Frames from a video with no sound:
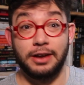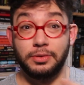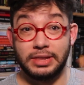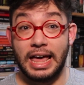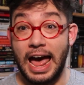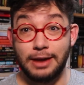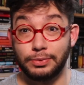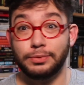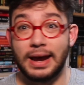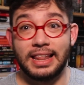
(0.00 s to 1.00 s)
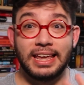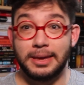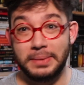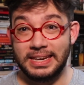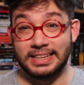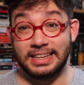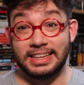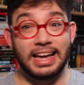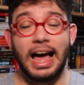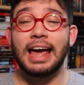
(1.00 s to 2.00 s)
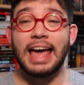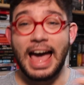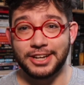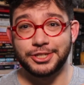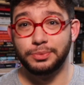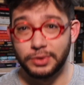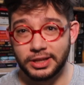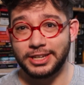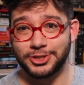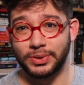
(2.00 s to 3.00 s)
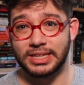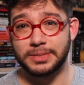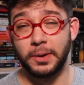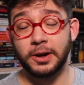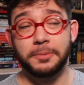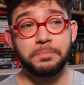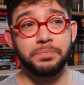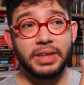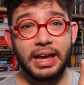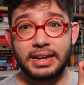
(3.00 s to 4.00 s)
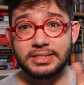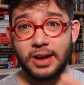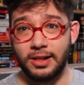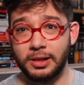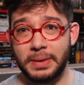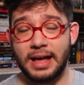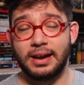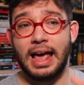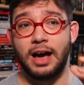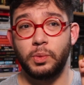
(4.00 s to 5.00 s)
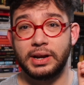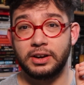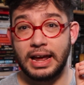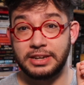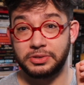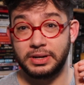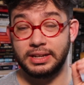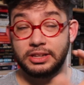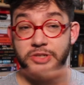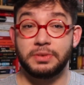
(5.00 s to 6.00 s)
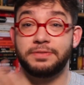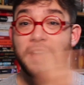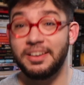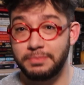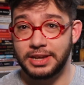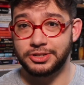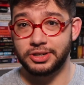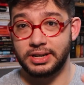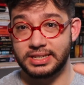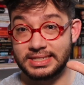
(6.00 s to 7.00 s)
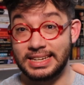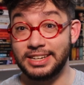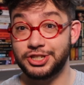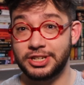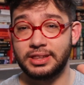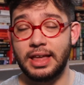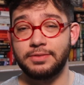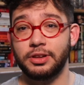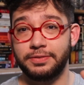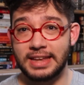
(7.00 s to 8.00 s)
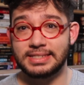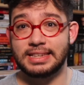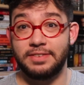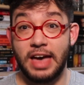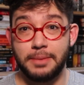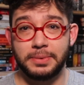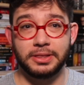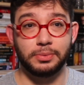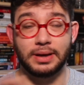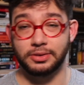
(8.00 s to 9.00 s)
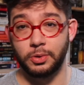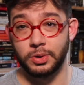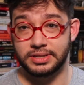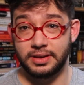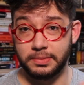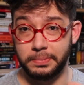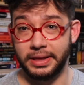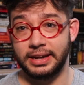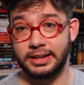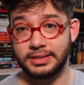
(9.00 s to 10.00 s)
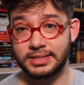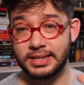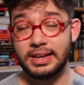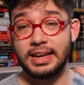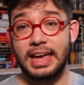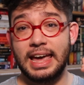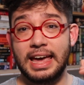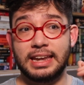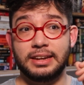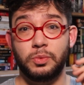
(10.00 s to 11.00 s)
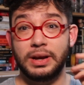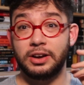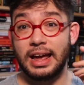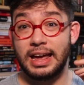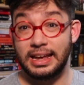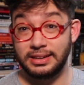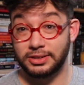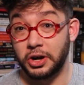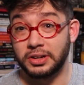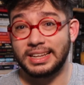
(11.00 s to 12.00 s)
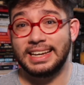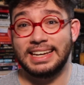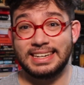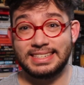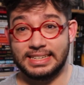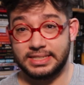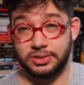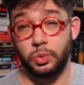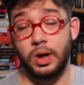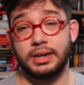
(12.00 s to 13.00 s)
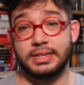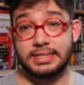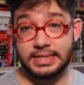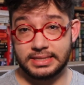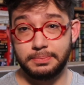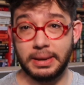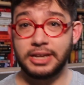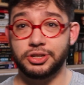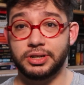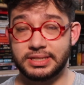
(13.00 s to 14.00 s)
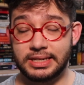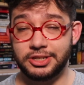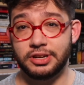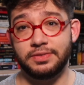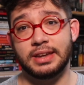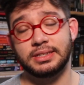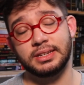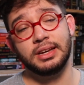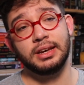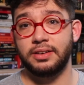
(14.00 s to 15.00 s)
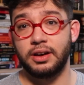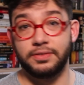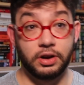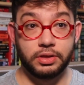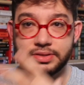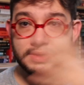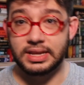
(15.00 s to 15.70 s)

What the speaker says: that I reread like immediately. Like, I actually really enjoyed this book, and it's all about how we are entering. There's been 5 major extinction level events that have happened throughout the course of the planet, and we are currently in the 6th one, the 6th major extinction event of Earth's